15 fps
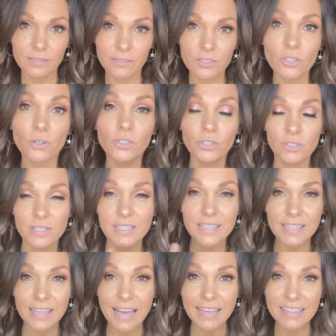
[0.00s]
So you'll see
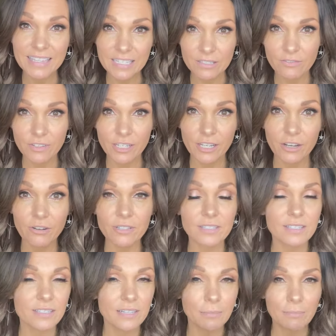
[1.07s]
that in this video. It's
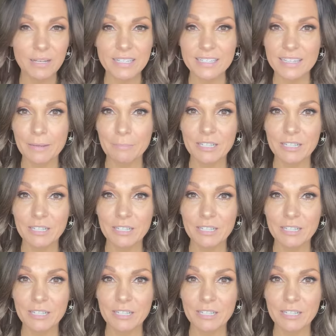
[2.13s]
a step-by-step.